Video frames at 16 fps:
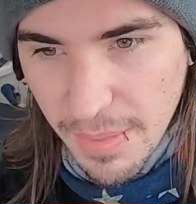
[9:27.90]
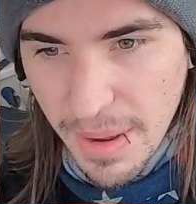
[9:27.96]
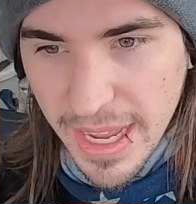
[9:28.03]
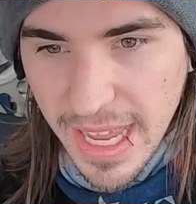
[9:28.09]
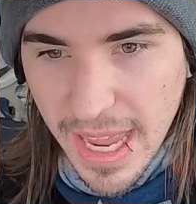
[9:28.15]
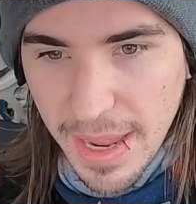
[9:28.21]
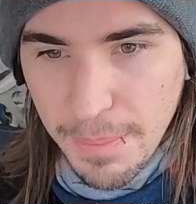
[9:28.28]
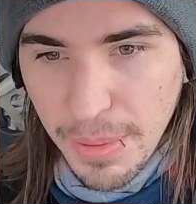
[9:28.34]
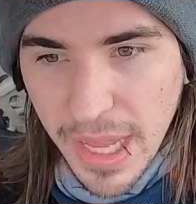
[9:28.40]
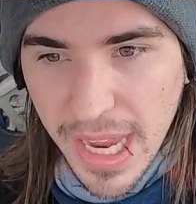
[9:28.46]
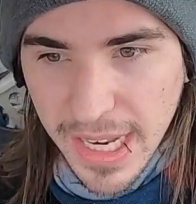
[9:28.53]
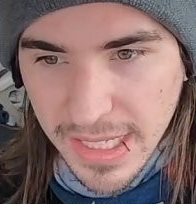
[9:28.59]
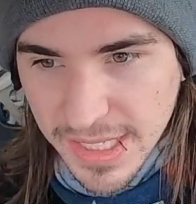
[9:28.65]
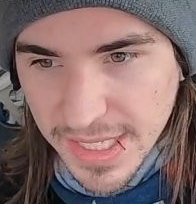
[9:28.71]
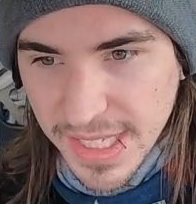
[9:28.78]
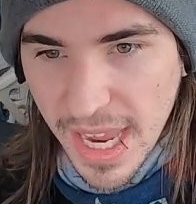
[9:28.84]
of my game
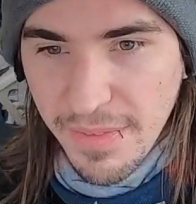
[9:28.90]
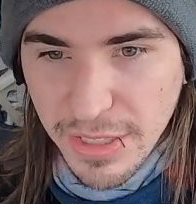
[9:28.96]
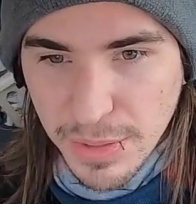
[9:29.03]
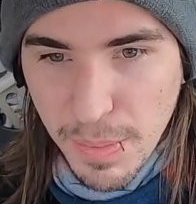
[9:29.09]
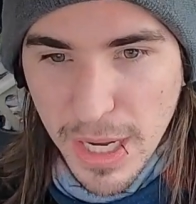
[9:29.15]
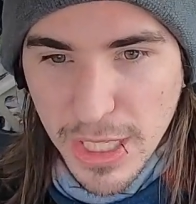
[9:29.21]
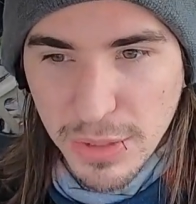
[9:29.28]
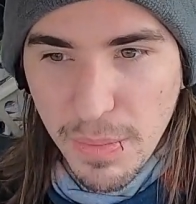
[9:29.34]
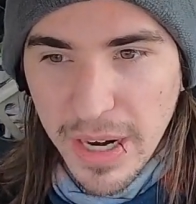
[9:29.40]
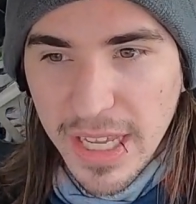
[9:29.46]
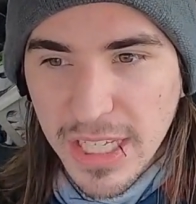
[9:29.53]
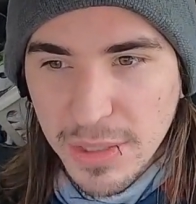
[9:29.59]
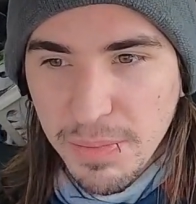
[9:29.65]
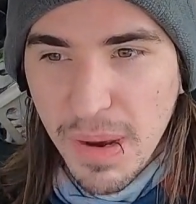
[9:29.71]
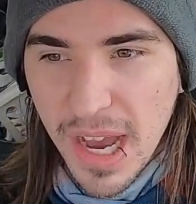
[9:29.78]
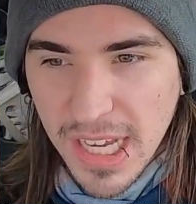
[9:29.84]
plan. Save as much
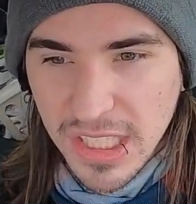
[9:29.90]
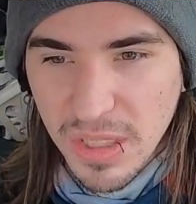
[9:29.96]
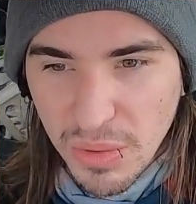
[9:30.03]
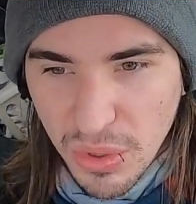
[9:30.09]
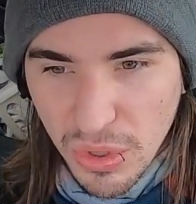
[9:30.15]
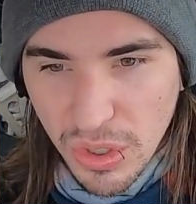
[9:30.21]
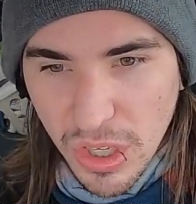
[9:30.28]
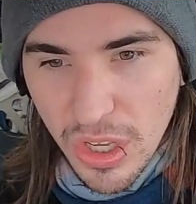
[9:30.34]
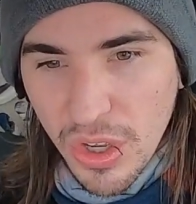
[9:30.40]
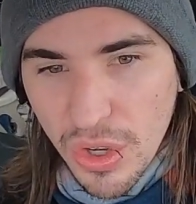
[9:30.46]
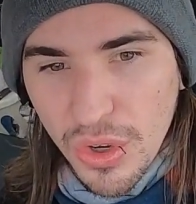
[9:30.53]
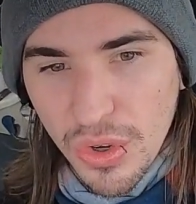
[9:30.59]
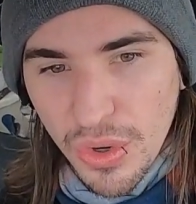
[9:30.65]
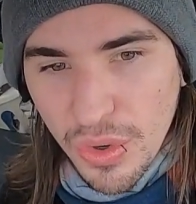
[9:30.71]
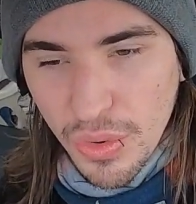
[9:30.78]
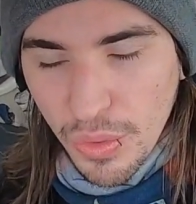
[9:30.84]
money as possible.
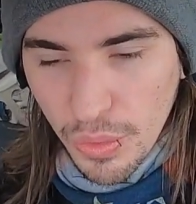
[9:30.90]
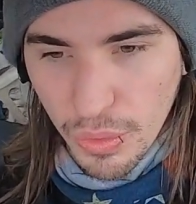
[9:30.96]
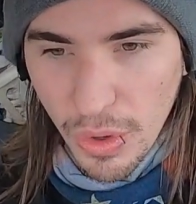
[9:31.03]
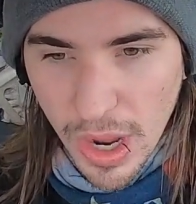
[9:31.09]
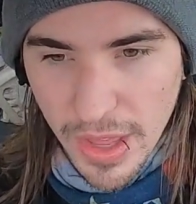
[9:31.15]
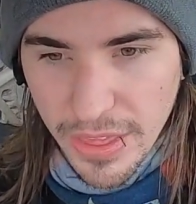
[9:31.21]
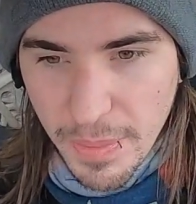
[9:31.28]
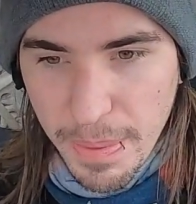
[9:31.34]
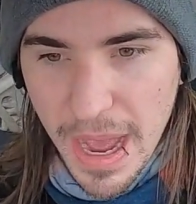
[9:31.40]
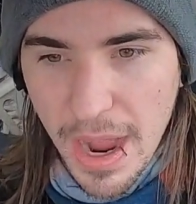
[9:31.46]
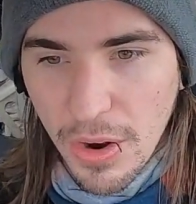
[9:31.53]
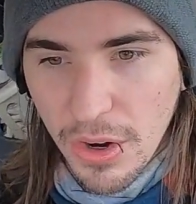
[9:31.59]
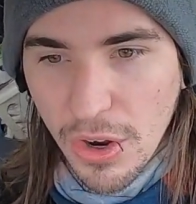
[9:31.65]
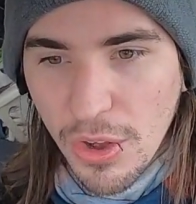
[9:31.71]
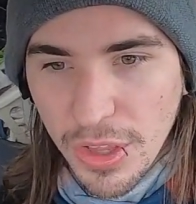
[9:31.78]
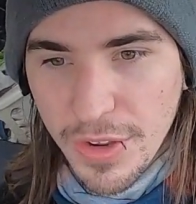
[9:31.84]
Run the
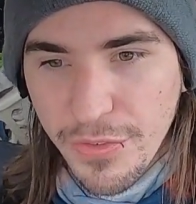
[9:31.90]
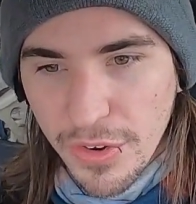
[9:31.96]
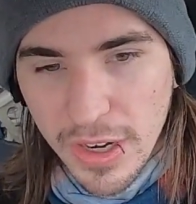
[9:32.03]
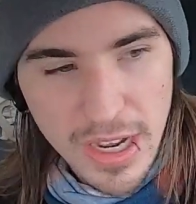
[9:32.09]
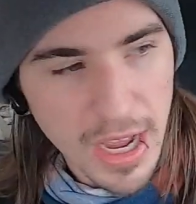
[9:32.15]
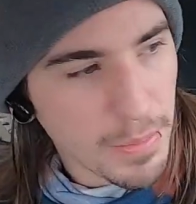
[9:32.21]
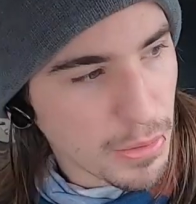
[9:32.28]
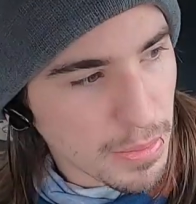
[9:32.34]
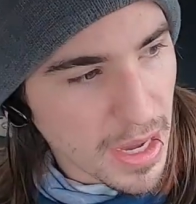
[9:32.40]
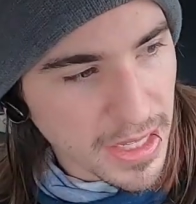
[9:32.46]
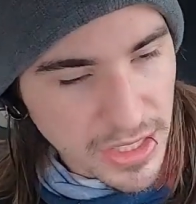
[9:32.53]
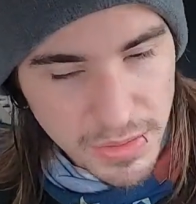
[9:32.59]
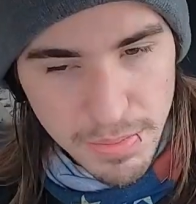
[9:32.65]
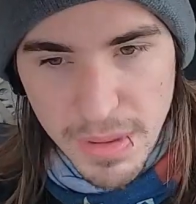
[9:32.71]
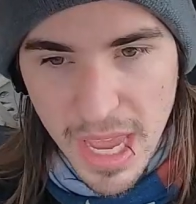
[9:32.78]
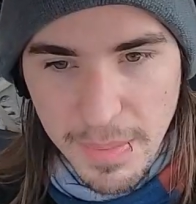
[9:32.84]
power only for a couple
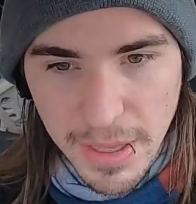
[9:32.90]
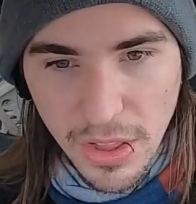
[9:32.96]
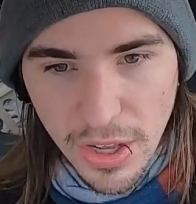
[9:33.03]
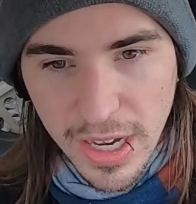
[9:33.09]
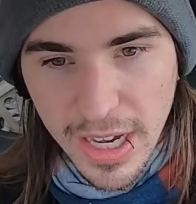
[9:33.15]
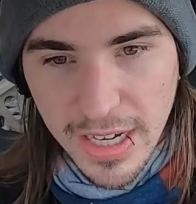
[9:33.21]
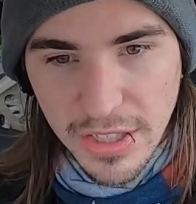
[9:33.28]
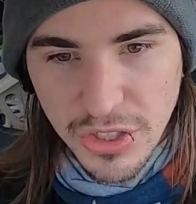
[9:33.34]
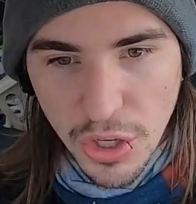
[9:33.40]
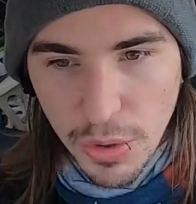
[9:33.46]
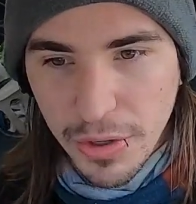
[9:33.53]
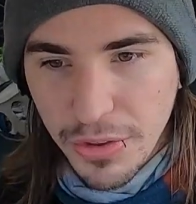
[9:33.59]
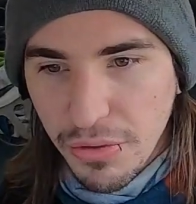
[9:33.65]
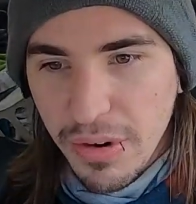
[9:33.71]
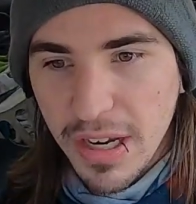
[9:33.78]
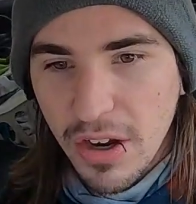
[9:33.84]
months. Maybe look at a 2
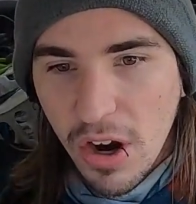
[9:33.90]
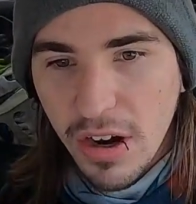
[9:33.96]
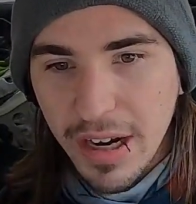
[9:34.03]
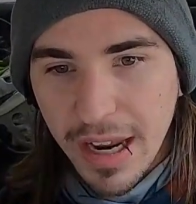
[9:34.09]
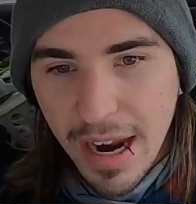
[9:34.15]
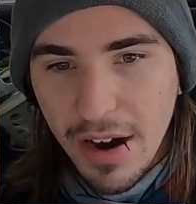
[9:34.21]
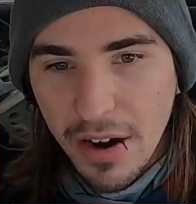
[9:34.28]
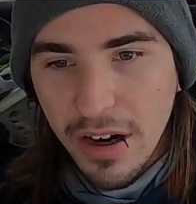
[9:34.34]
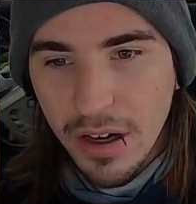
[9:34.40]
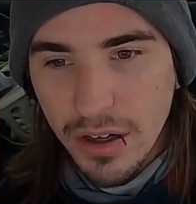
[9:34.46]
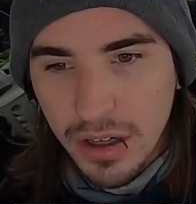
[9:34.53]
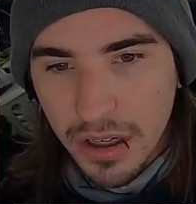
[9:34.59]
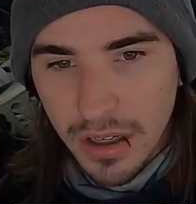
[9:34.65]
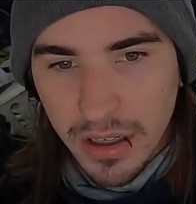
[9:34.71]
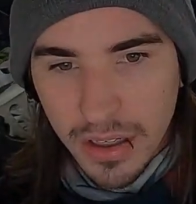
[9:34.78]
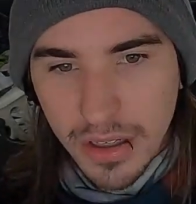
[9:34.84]
or 3 car carrier
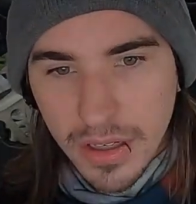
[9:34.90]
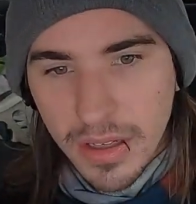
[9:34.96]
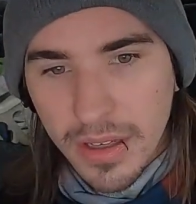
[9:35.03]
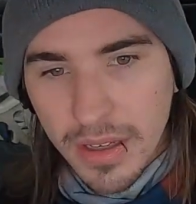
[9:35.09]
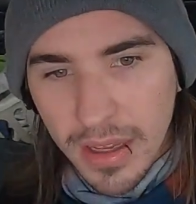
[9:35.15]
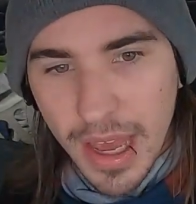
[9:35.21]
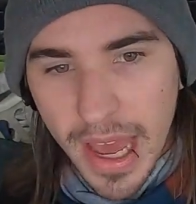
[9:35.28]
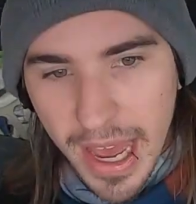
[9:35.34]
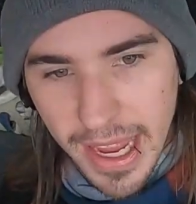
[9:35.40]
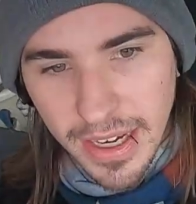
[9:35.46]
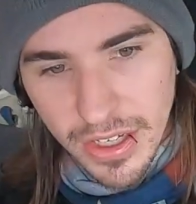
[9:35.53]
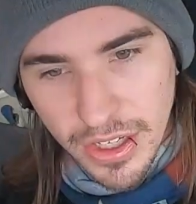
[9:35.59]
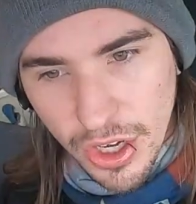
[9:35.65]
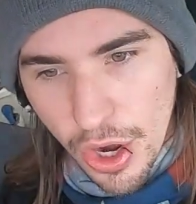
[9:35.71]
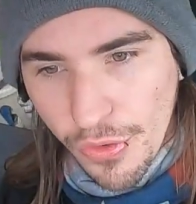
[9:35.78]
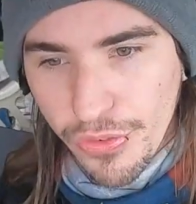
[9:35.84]

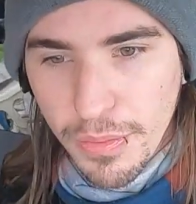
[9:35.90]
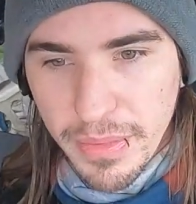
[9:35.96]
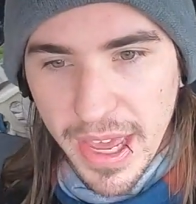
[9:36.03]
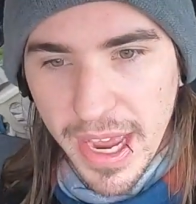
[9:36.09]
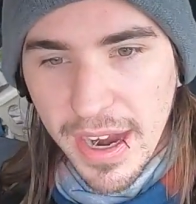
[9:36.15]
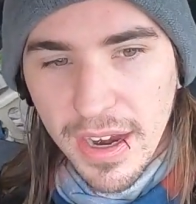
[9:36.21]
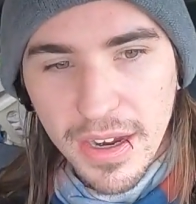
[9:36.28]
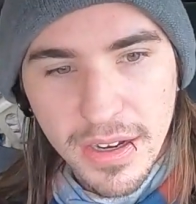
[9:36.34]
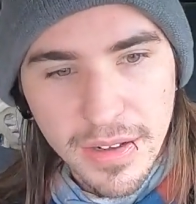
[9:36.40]
and go from there.